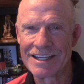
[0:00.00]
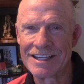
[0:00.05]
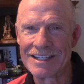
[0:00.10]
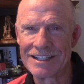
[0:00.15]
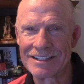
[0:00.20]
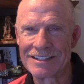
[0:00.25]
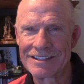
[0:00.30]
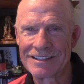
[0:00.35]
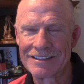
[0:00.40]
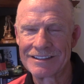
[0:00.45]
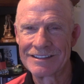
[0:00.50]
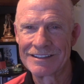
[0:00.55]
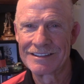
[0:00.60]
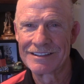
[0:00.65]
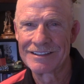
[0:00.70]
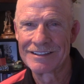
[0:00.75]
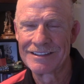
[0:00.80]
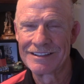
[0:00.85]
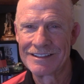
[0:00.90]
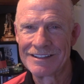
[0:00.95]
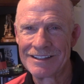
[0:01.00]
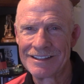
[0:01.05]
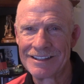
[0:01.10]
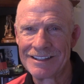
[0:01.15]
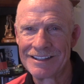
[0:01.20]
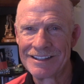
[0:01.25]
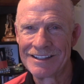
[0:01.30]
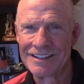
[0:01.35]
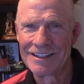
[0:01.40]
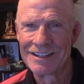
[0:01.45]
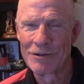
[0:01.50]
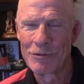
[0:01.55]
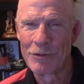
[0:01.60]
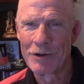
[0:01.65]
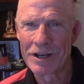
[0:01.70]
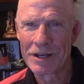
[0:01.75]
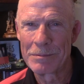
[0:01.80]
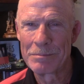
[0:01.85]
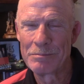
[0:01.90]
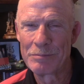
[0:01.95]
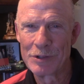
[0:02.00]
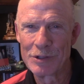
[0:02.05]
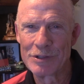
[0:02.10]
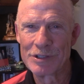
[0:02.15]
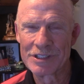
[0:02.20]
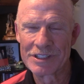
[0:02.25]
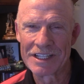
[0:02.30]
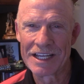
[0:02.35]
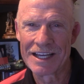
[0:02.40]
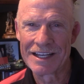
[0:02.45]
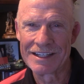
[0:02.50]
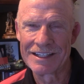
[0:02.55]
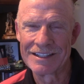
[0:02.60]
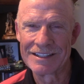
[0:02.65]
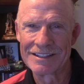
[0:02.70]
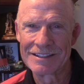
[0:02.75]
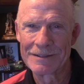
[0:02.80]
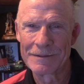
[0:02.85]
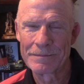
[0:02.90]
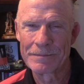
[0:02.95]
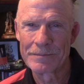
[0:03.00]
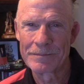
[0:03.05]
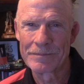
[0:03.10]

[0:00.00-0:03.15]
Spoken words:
is. What a boost that is.